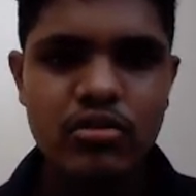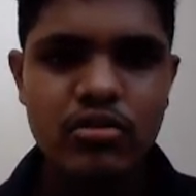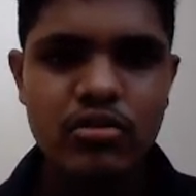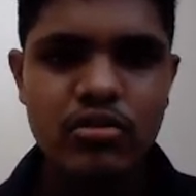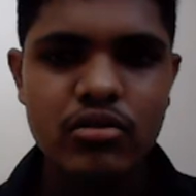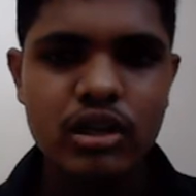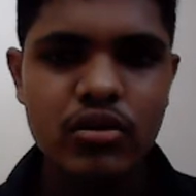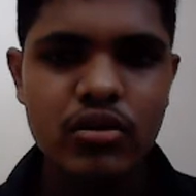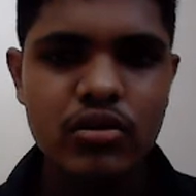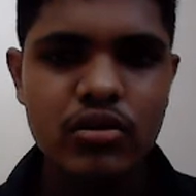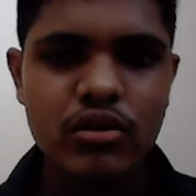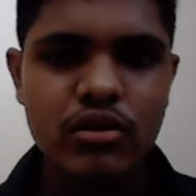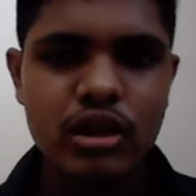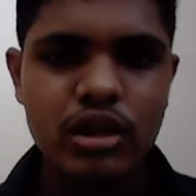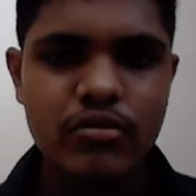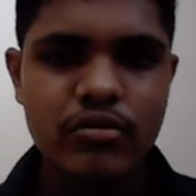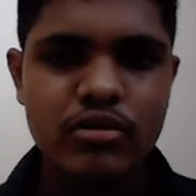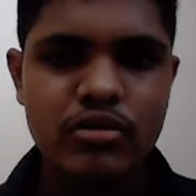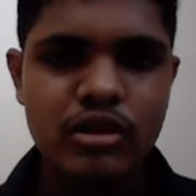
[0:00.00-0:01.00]
for approximately
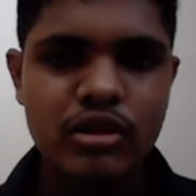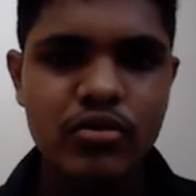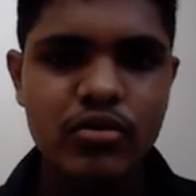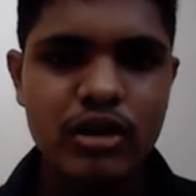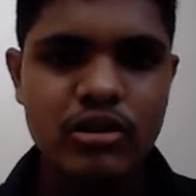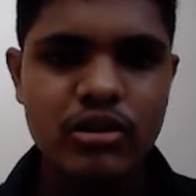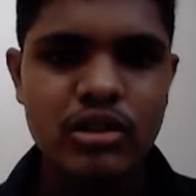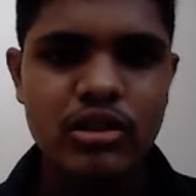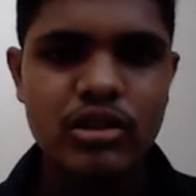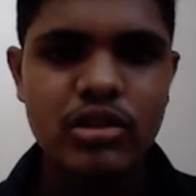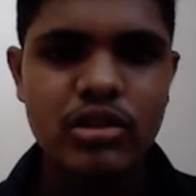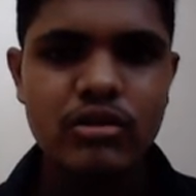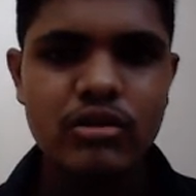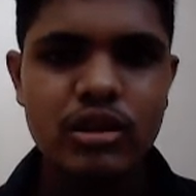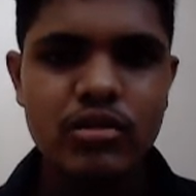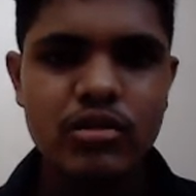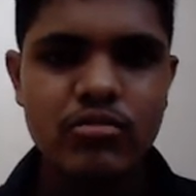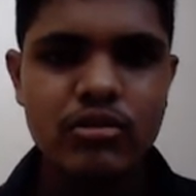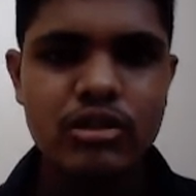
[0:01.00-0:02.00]
what percentage of the
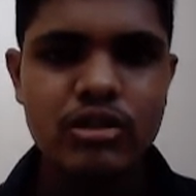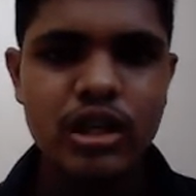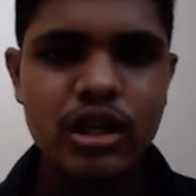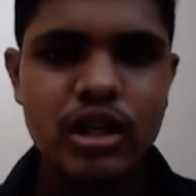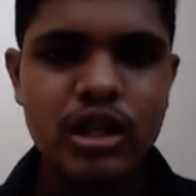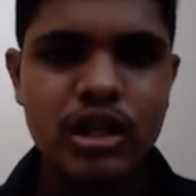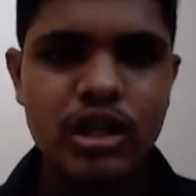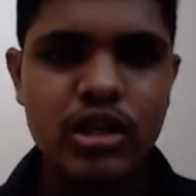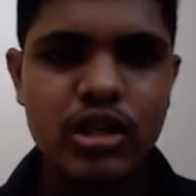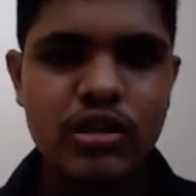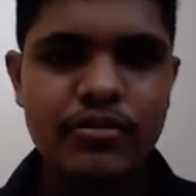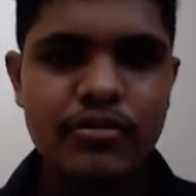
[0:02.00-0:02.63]
input cycle?